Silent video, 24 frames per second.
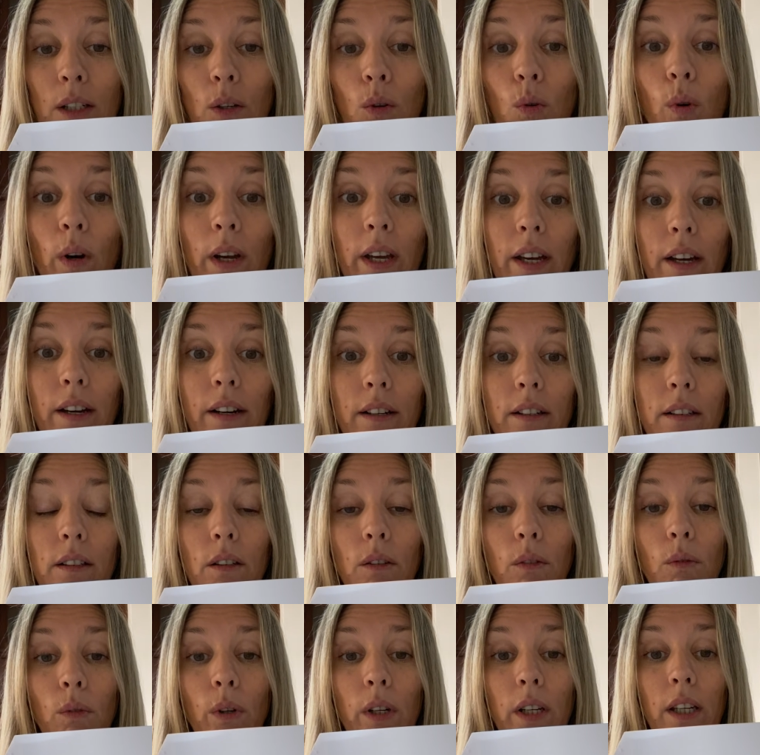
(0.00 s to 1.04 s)
where
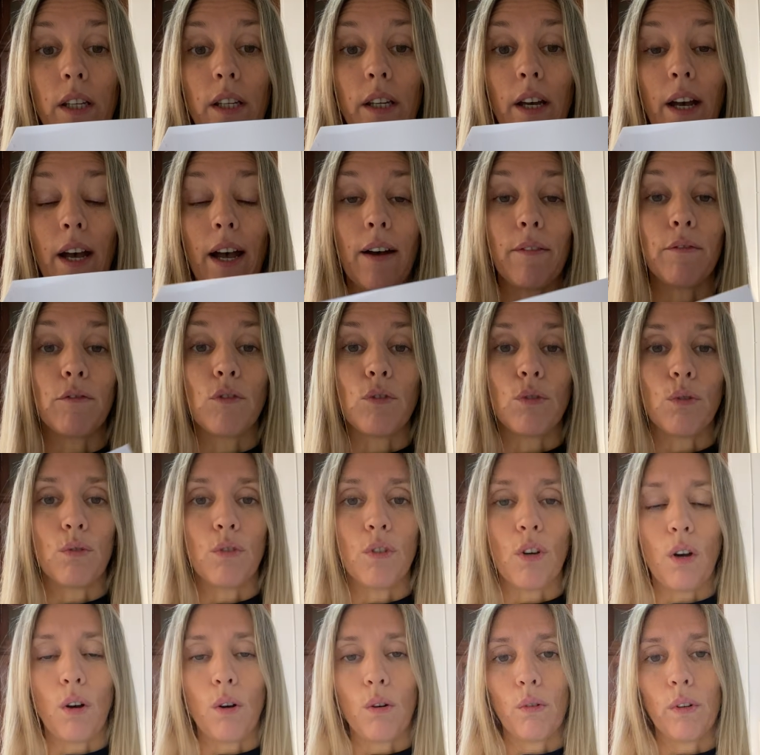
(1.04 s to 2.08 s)
we have to
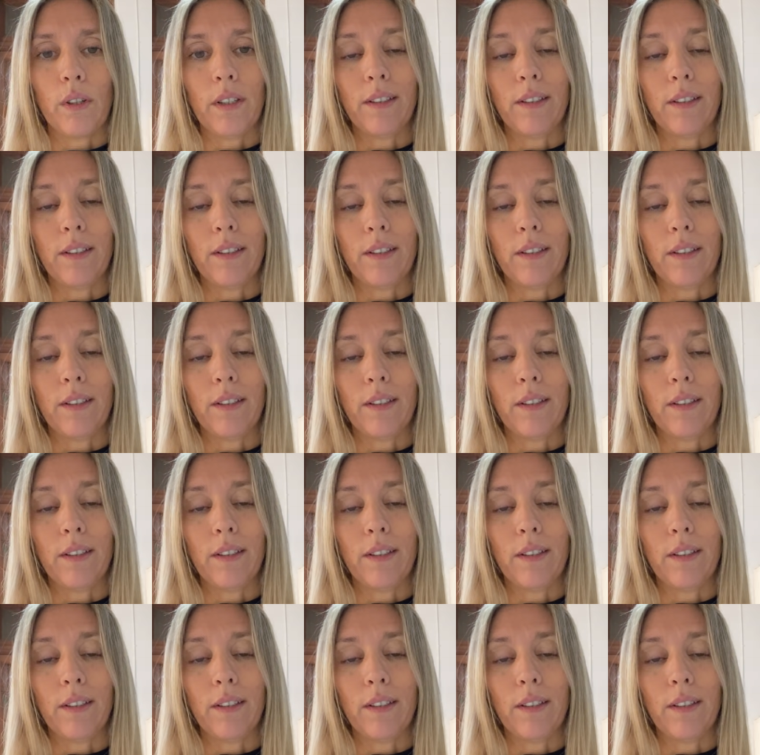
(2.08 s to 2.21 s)
know